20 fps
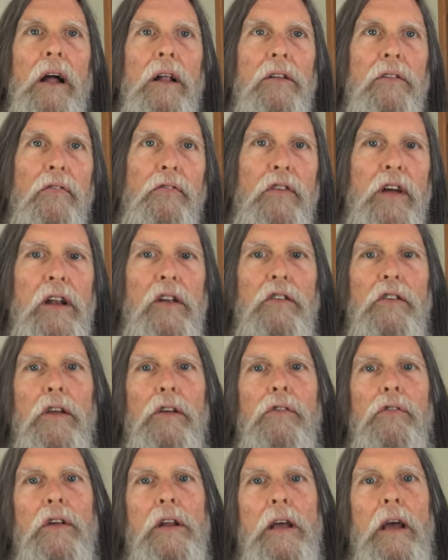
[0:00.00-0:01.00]
to finish
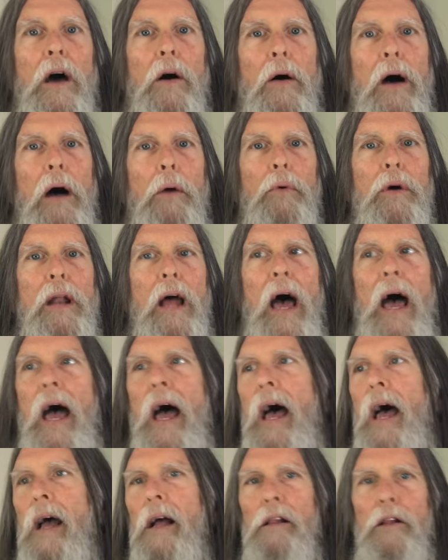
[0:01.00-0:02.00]
this video, I would
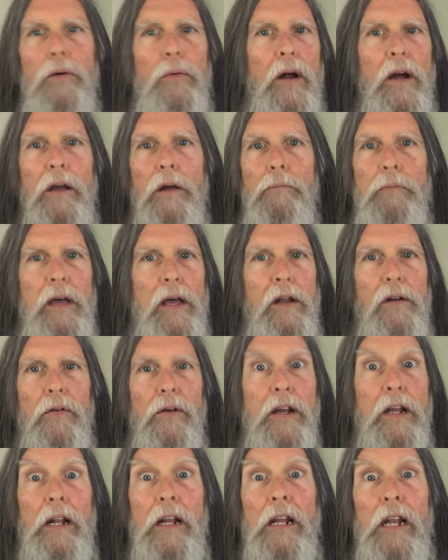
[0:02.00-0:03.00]
highly recommend
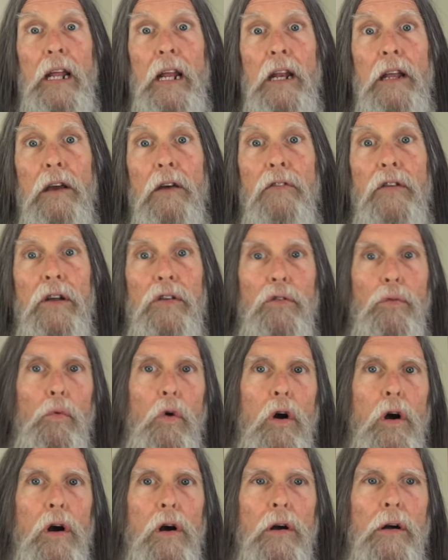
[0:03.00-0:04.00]
reading any of his
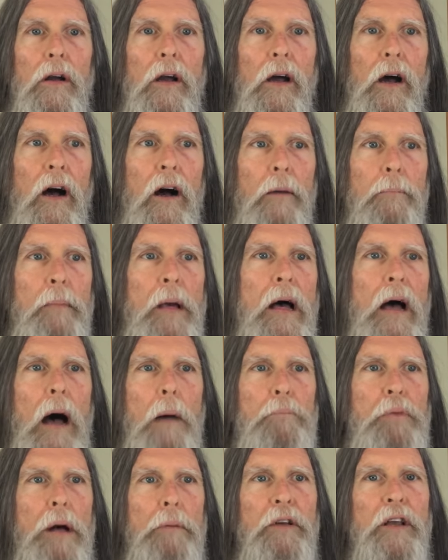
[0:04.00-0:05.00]
work.
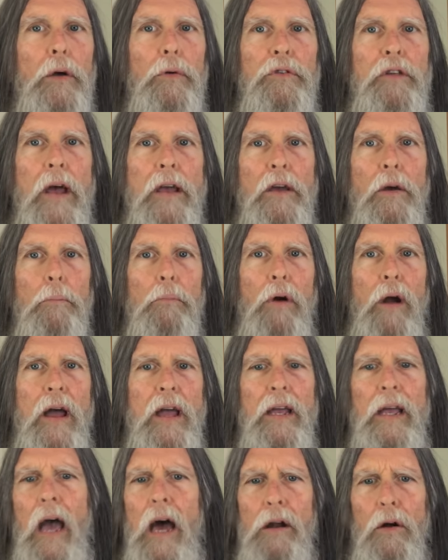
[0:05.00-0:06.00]
I'm probably going to take a
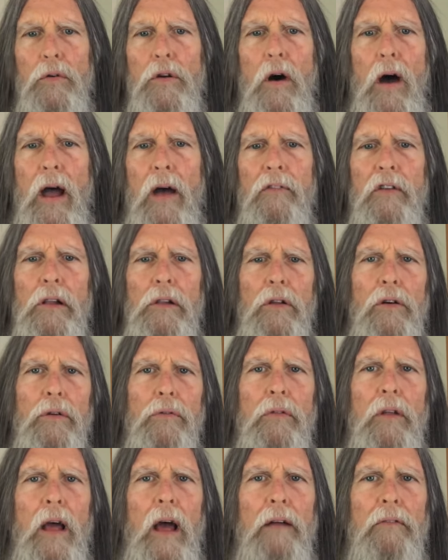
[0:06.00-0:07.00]
break. I don't know. I haven't
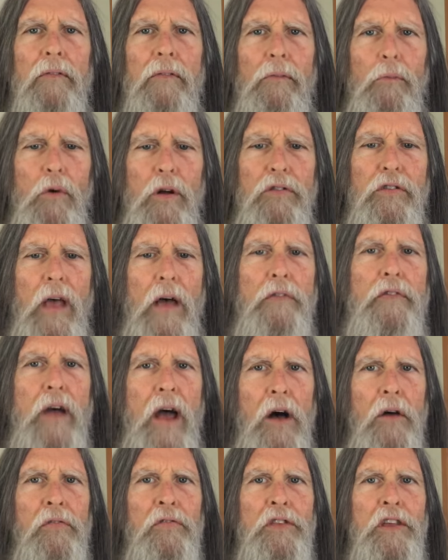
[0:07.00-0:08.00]
looked. Once I
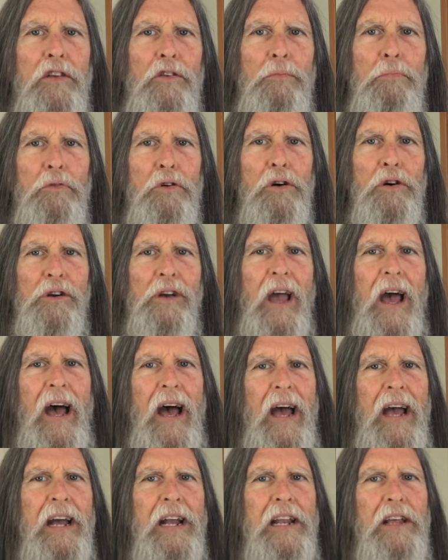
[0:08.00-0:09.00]
found this book,
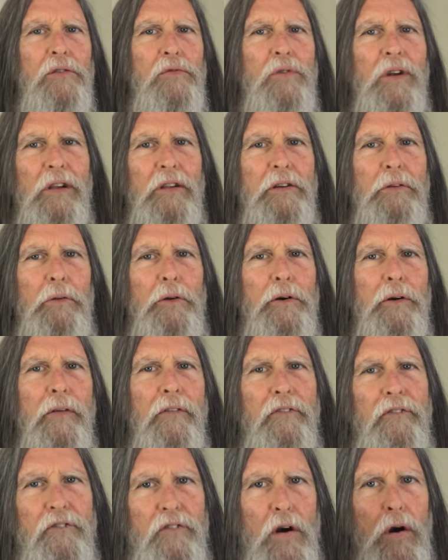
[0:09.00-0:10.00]
I didn't really
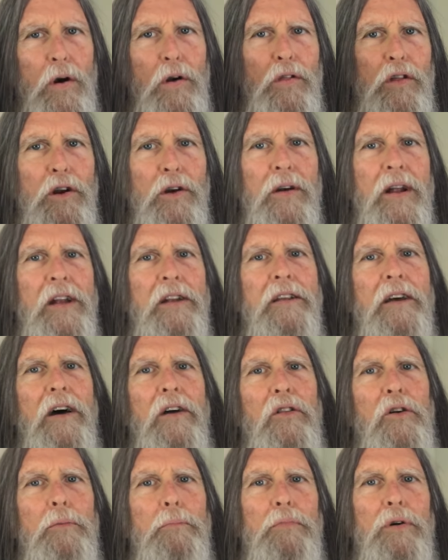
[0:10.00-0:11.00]
look further into
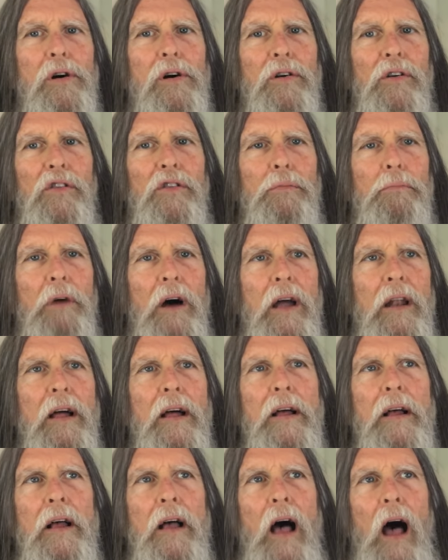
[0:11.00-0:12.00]
other books, but
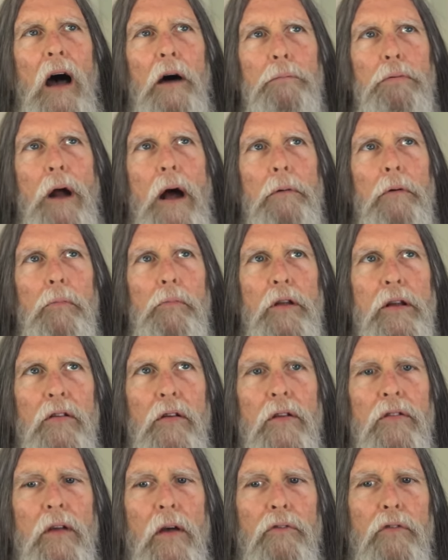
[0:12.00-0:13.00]
I'll probably,
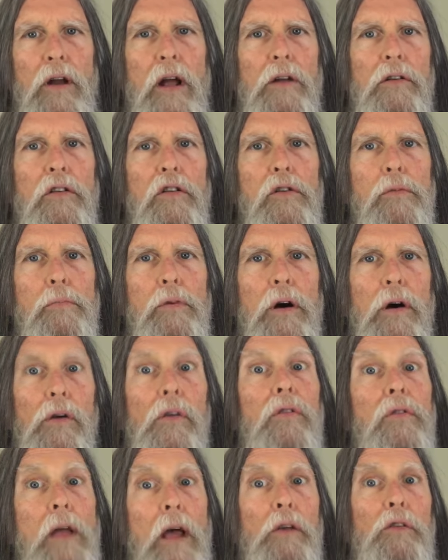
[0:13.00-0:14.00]
since I've read two
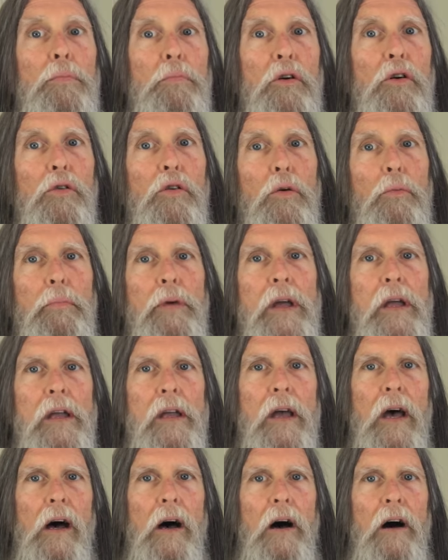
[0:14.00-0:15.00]
books, next book will
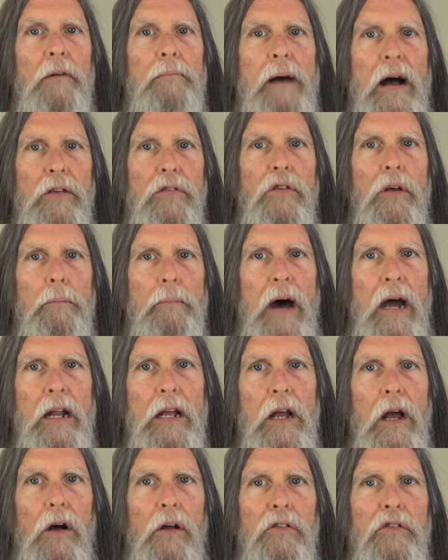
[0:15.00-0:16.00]
be by
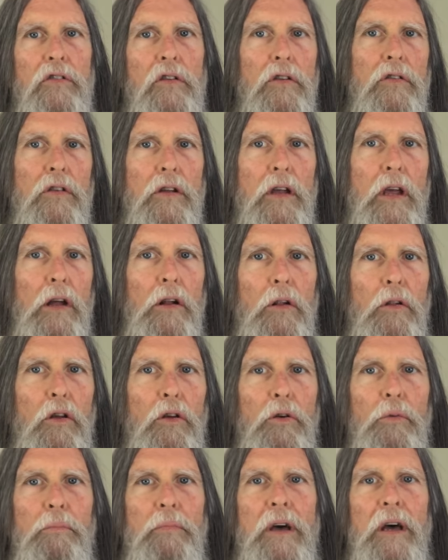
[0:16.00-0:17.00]
somebody else, just to get a
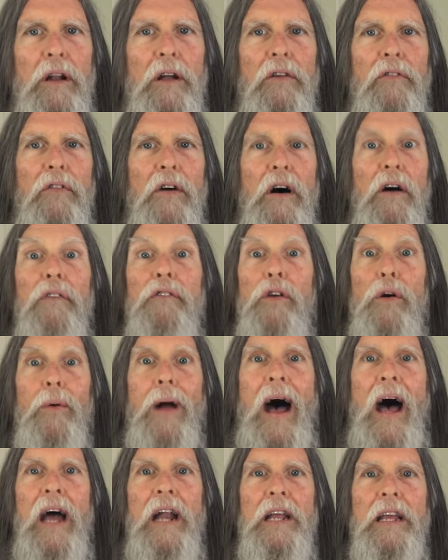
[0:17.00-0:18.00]
little bit of
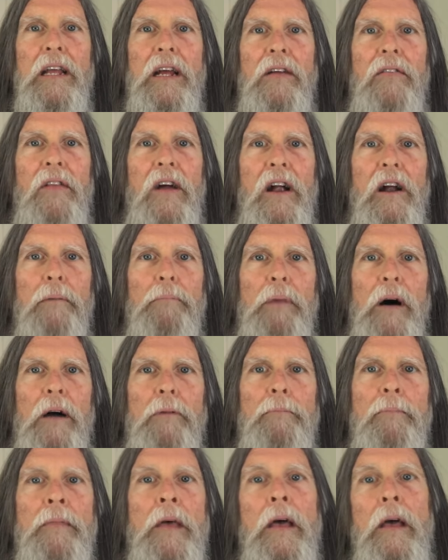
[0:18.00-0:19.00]
variety in there. But